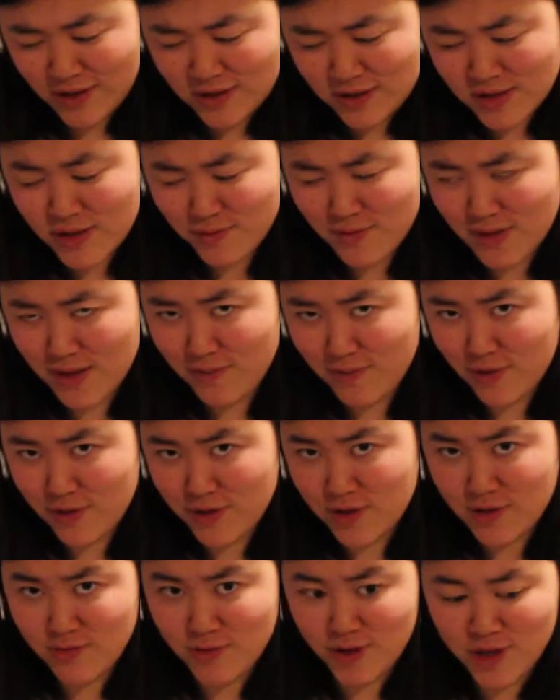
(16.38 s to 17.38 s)
so many books
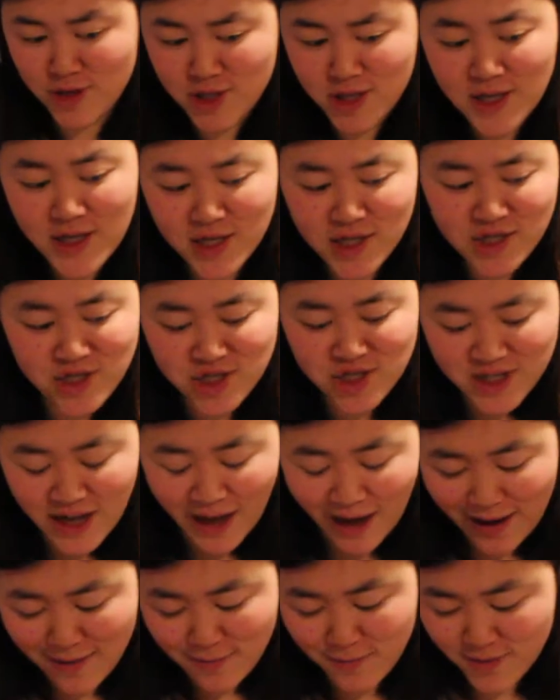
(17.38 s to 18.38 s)
this month, and then it just
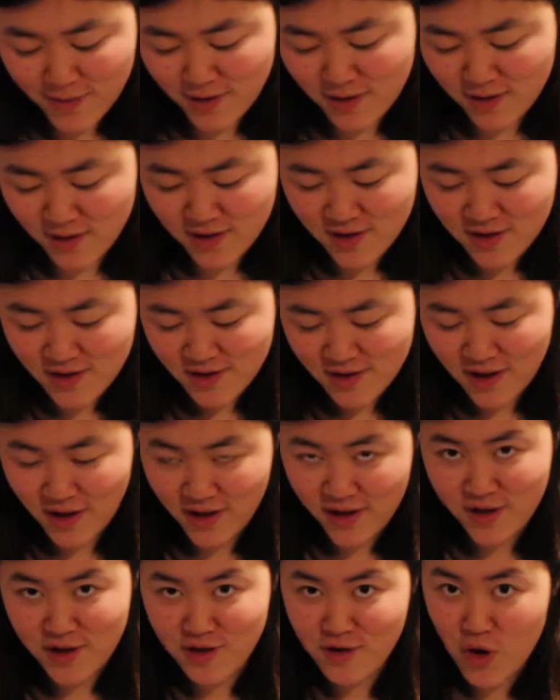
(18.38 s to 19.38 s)
happened.
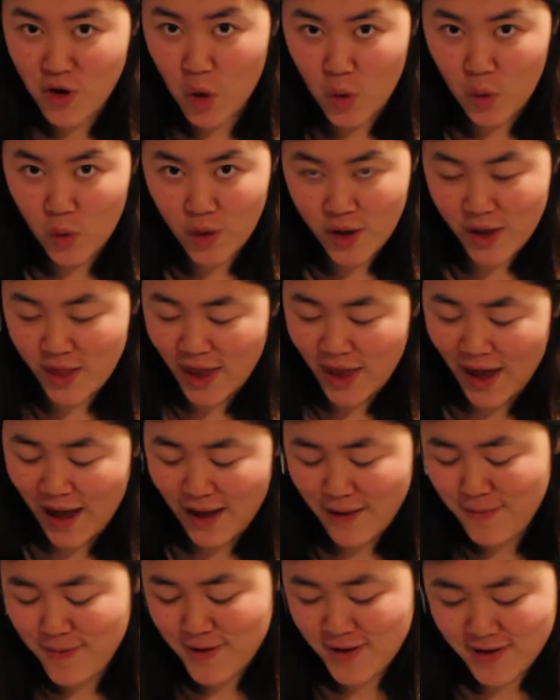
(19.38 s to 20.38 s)
Like, you know, it
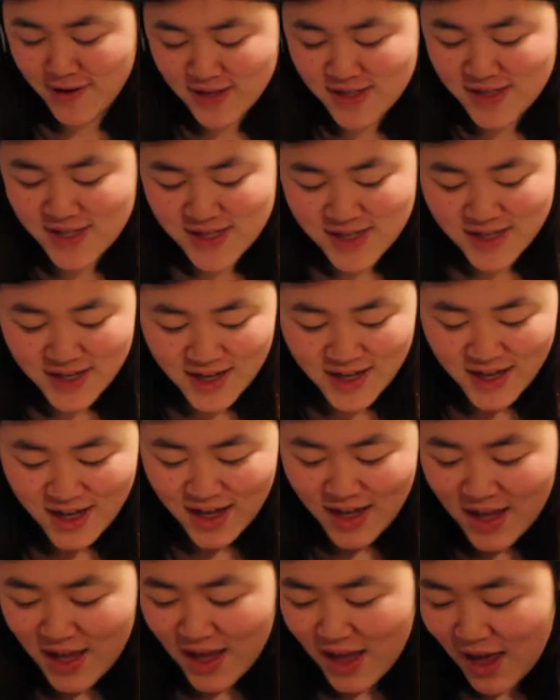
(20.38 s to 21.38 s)
happens.
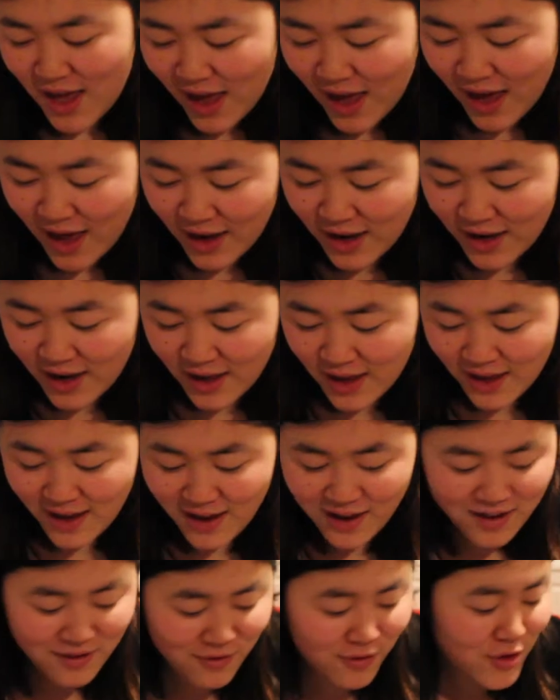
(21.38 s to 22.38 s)
And
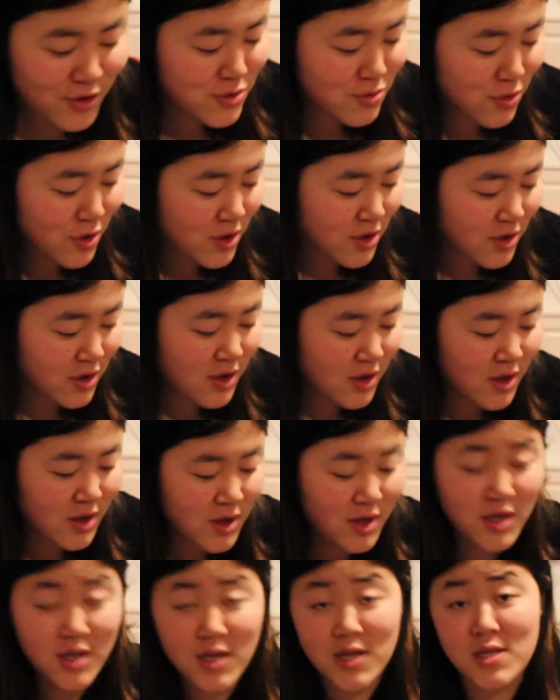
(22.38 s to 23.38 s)
uh, the first one
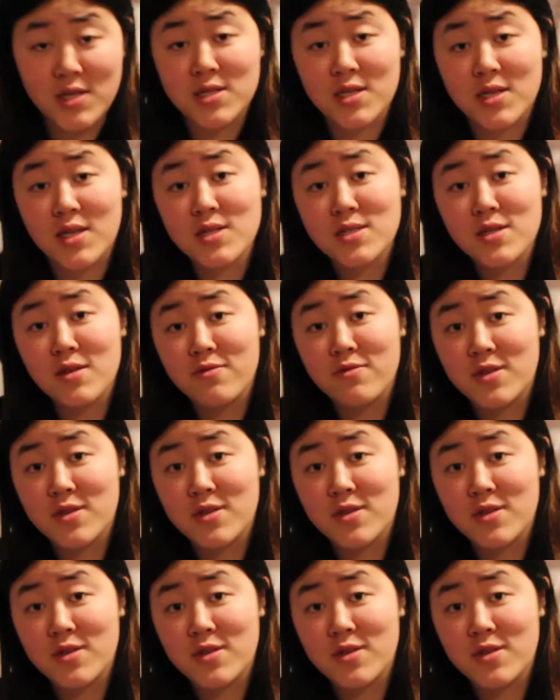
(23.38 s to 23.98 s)
is The Kiss of